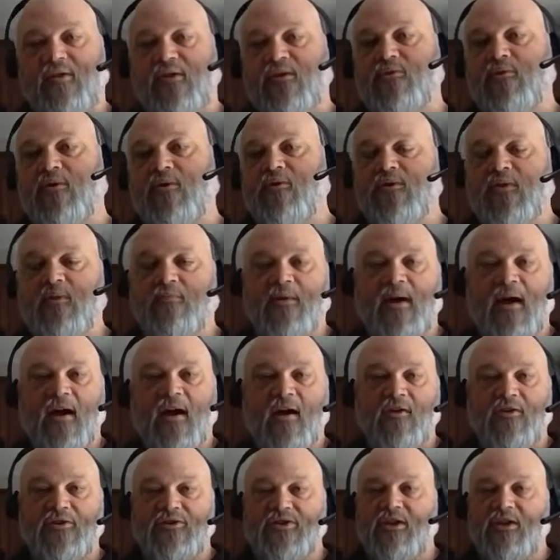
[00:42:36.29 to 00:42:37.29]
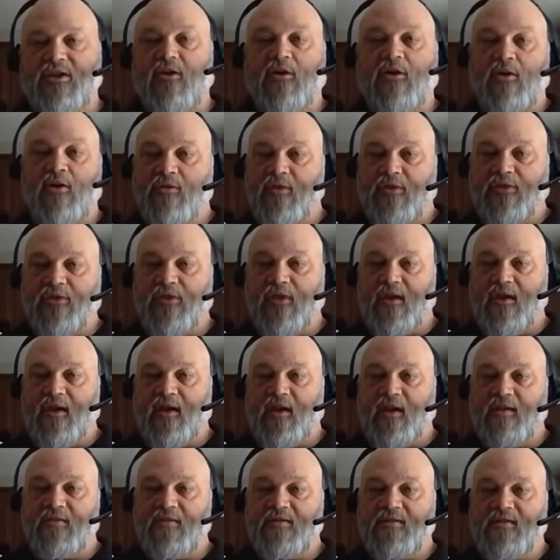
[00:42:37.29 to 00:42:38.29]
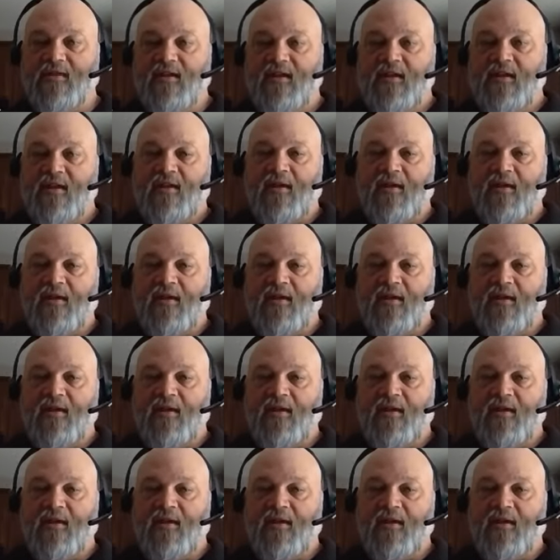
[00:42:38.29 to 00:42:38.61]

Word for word: the throat and the polish and all the things